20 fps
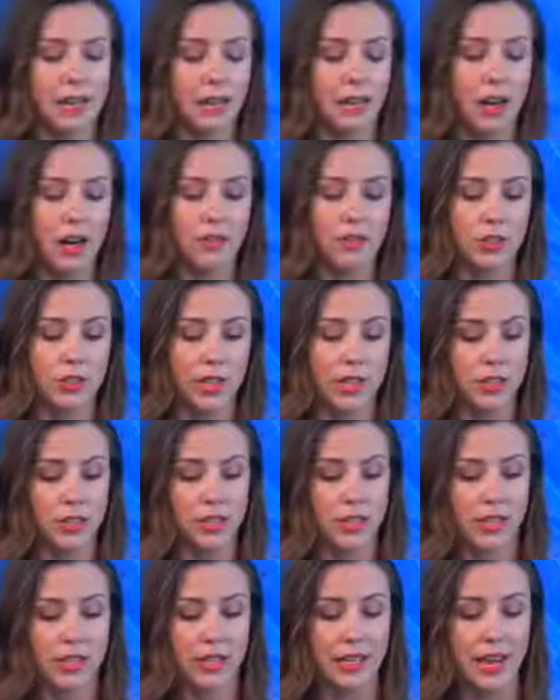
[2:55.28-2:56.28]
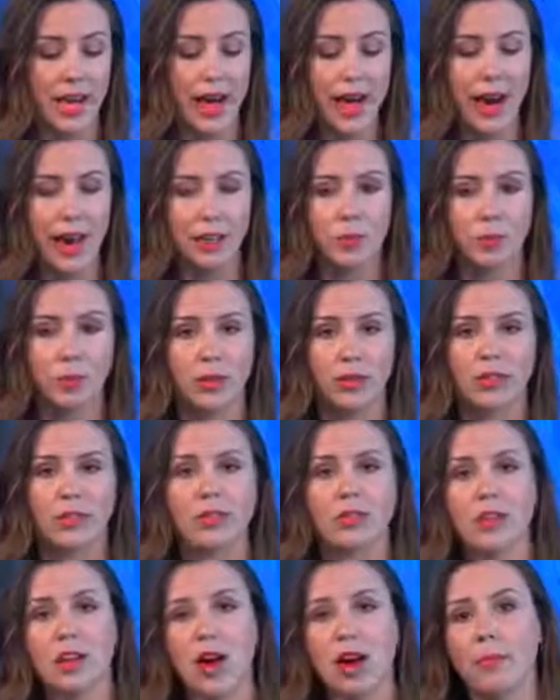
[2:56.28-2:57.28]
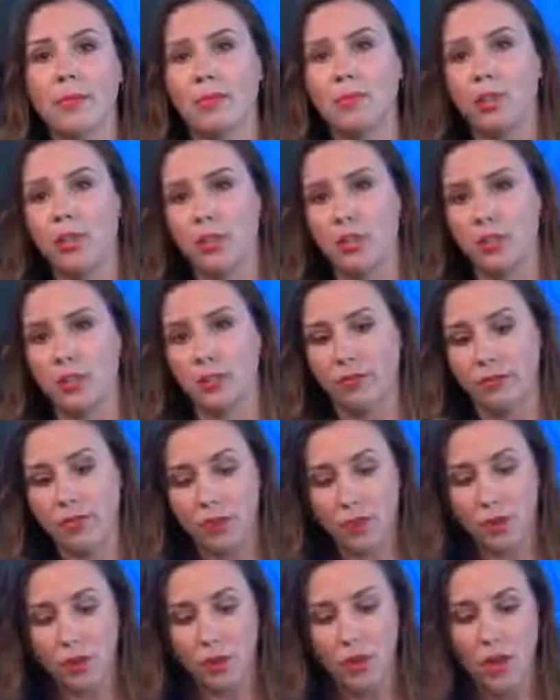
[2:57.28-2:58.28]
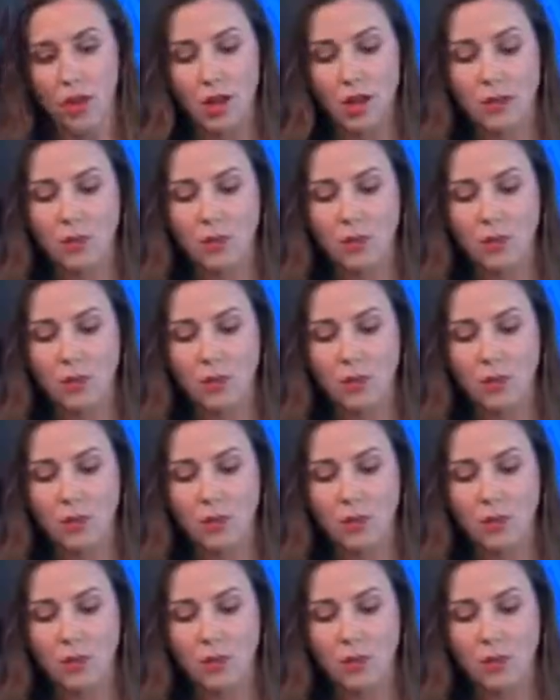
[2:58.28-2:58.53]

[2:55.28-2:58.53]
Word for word: the conversations that he had with this top Russian official